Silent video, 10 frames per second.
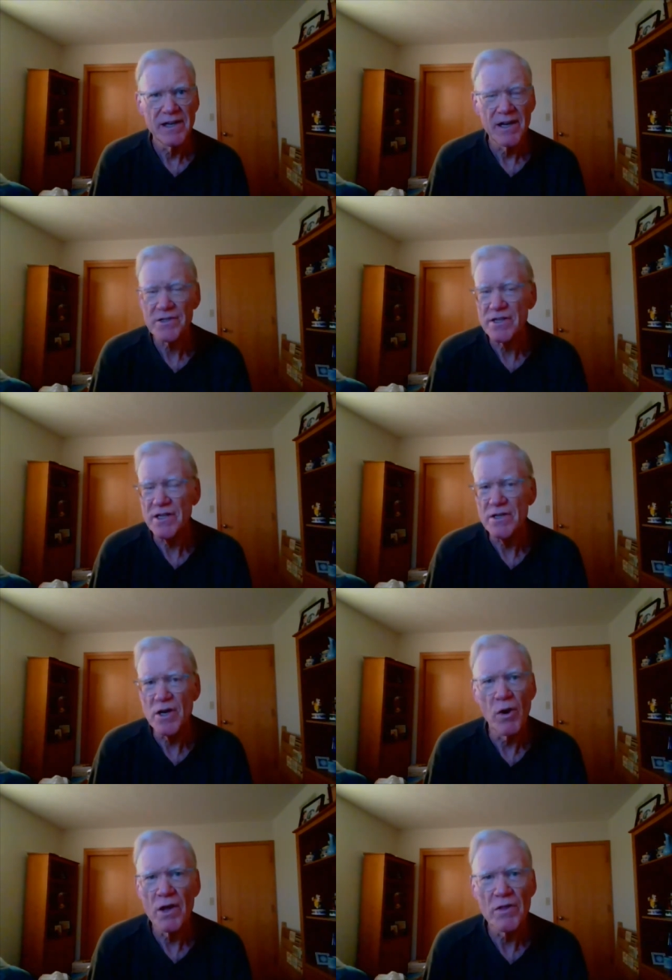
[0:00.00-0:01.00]
I'll see
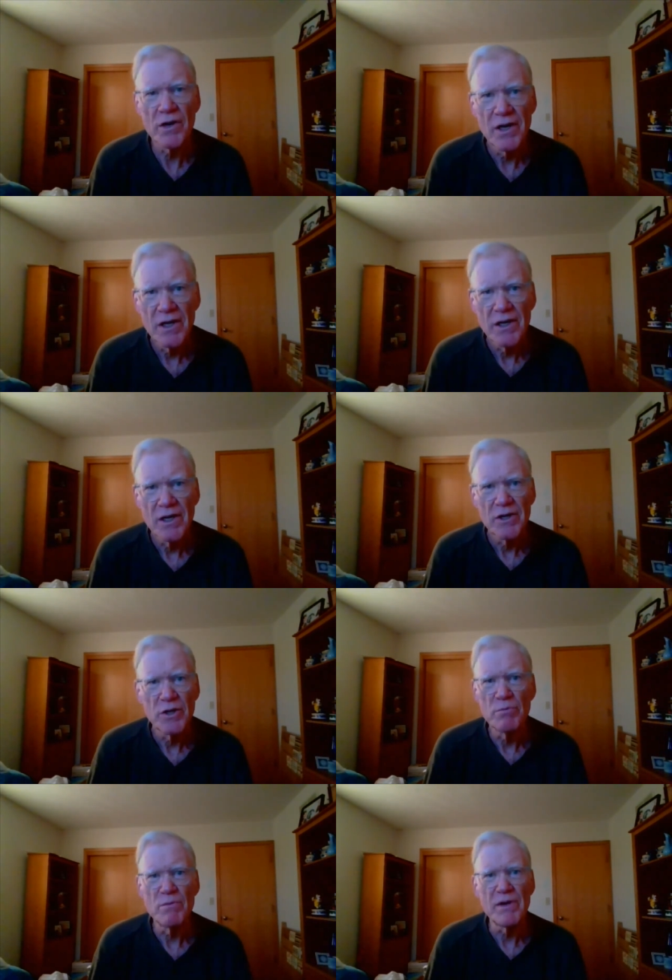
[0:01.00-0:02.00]
no other
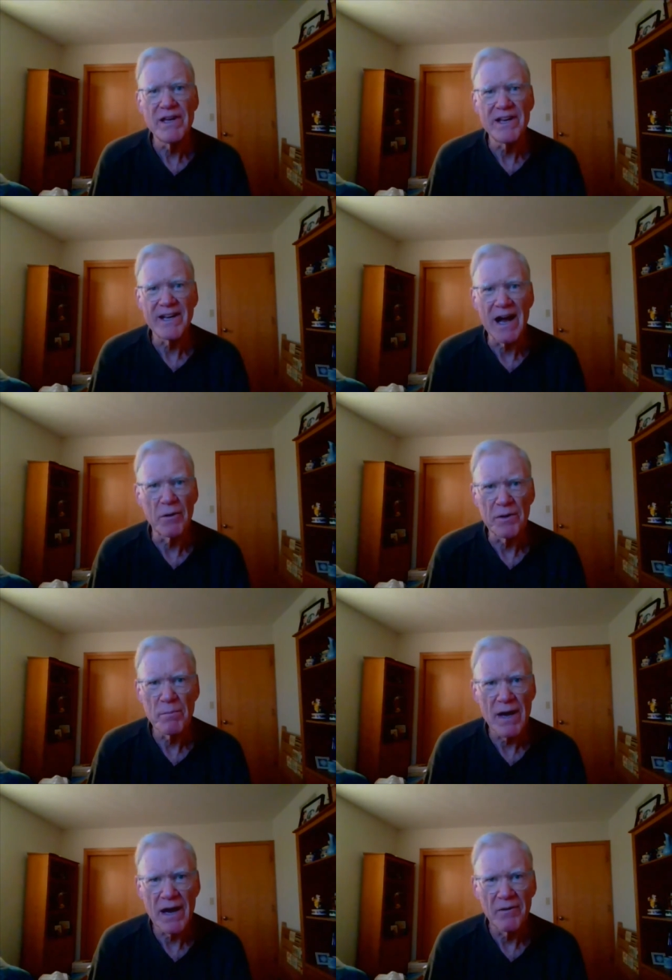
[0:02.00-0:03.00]
human being out and
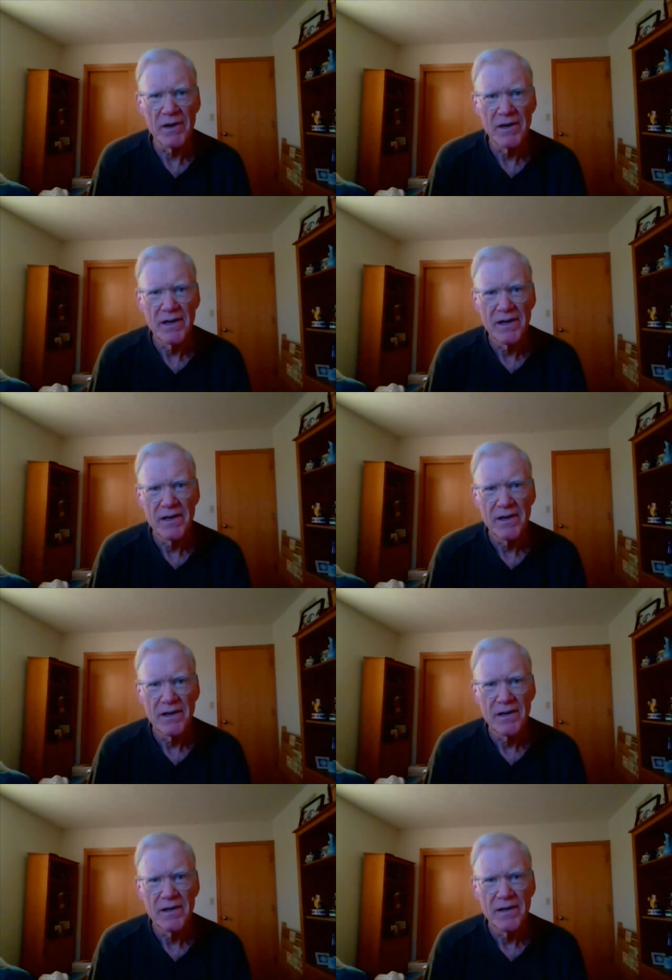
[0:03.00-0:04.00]
about.
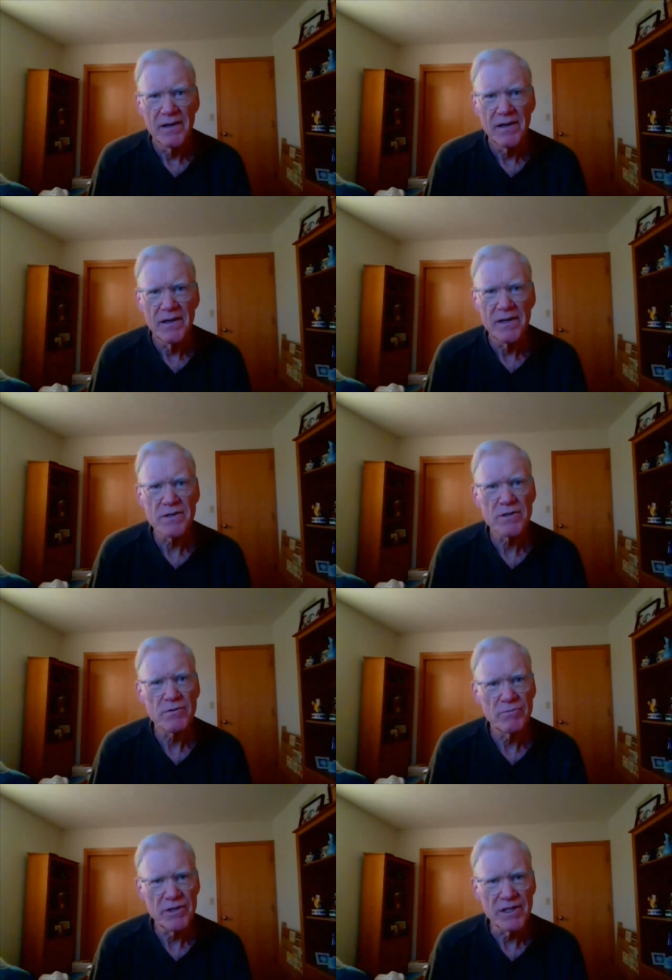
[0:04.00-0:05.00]
It's
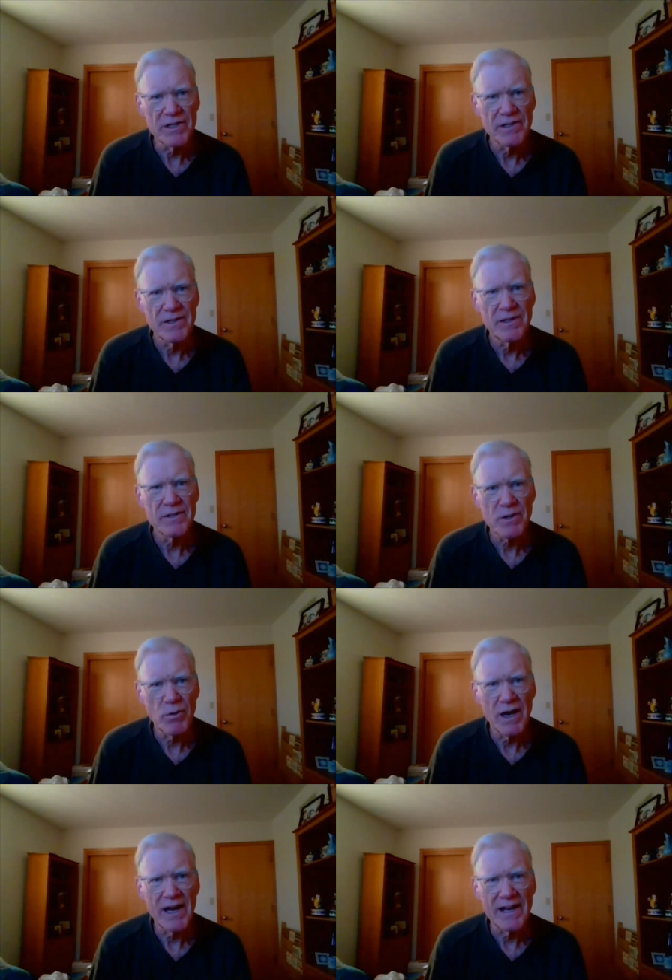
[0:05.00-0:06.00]
serene, it's
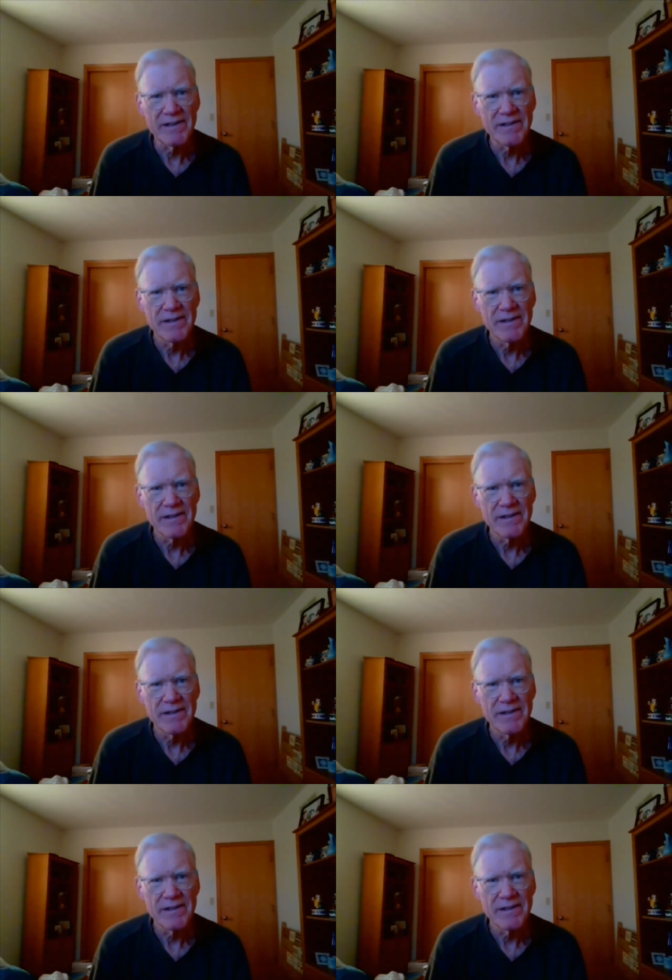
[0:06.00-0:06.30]
quiet.